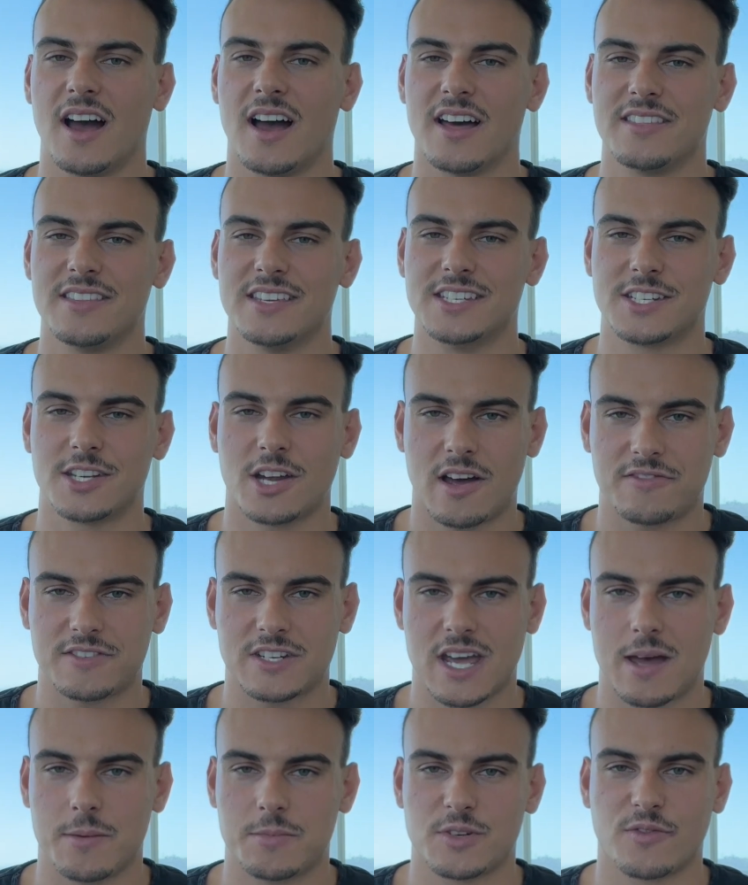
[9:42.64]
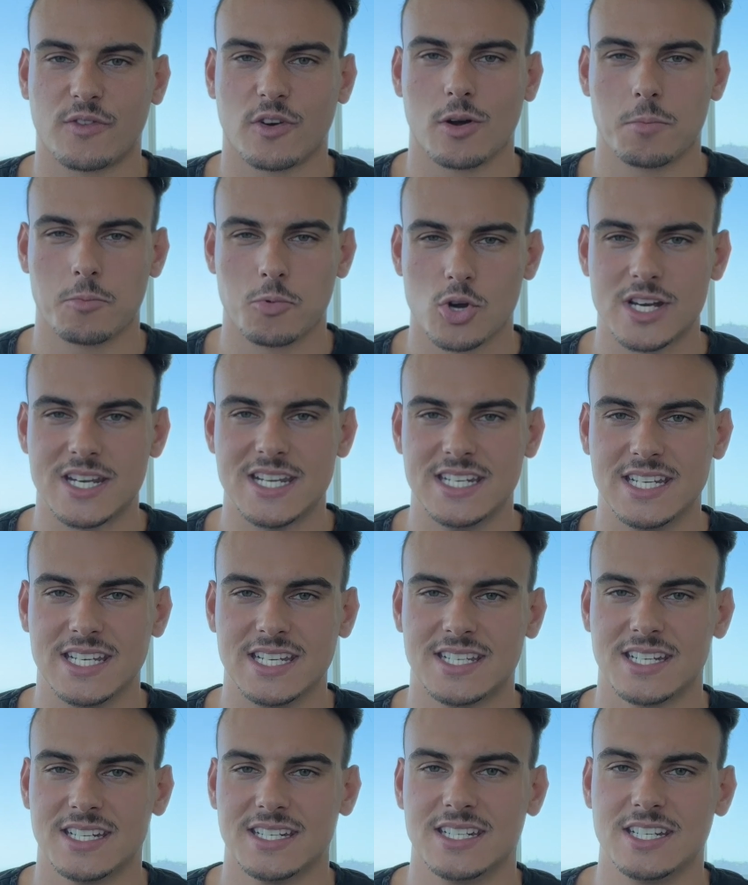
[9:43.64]
these soft tops for a pretty
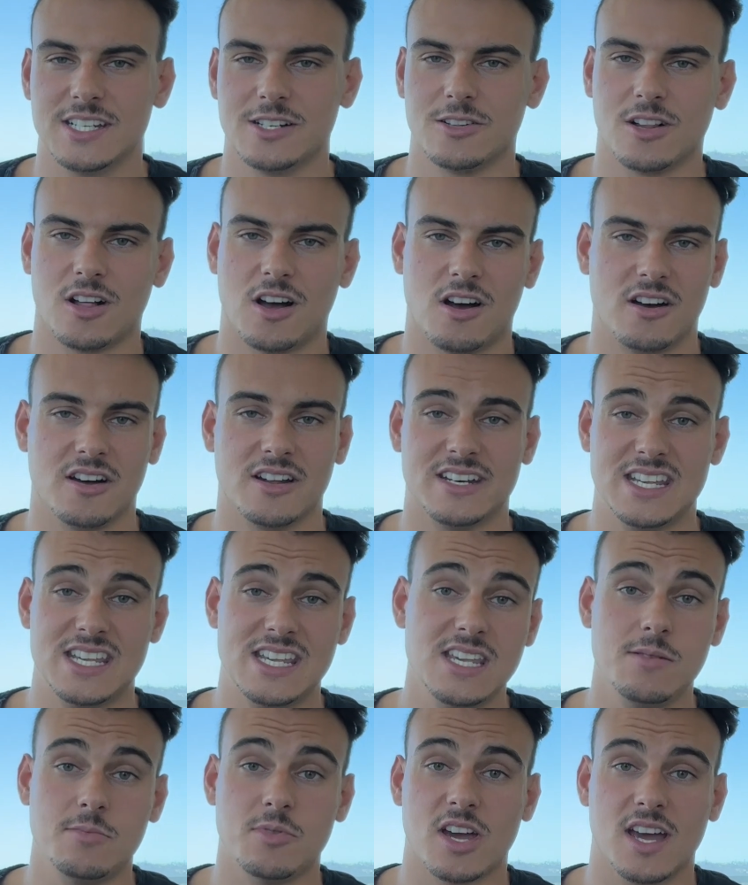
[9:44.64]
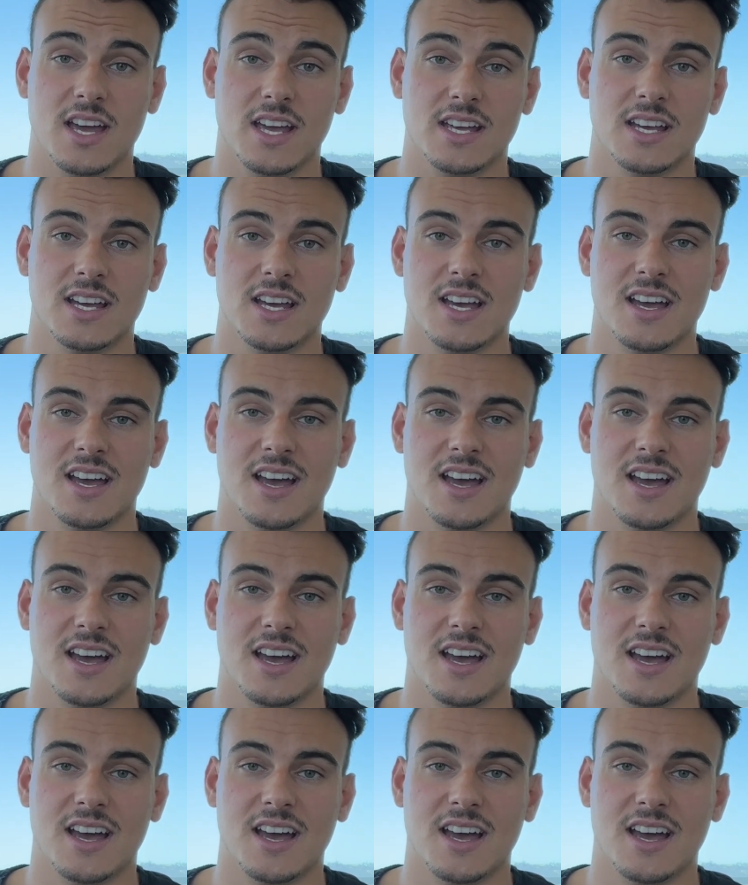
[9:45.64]
decent deal on eBay,